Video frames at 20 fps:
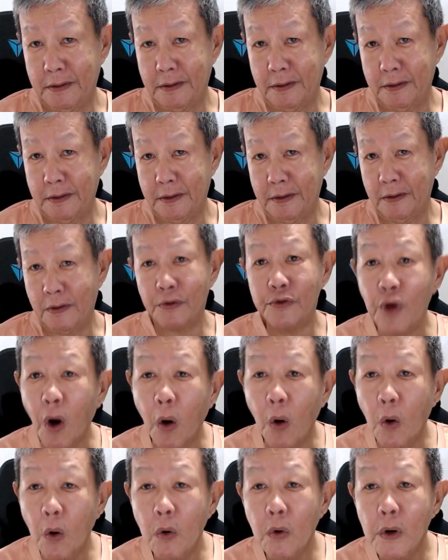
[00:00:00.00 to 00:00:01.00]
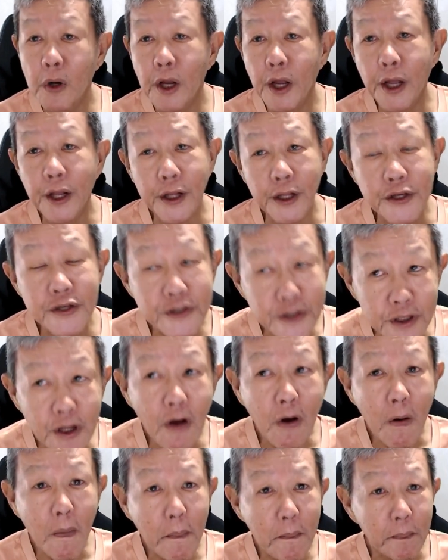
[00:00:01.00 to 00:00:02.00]
Although it is
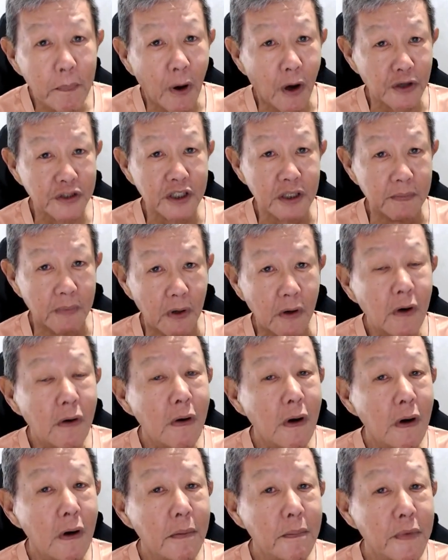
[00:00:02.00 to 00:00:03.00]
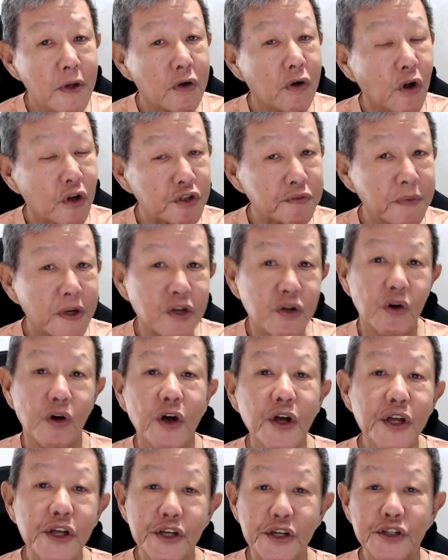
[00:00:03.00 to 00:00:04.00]
still possible because Bitcoin
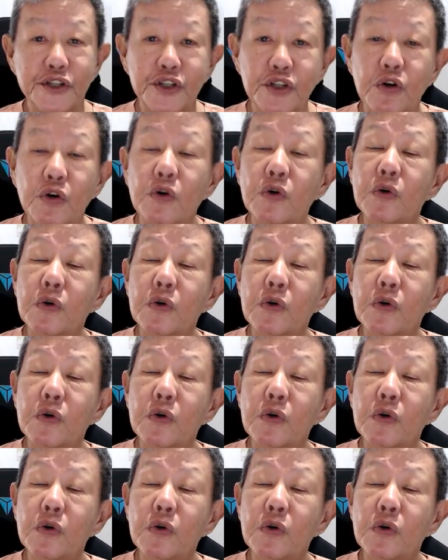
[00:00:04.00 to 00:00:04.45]
is still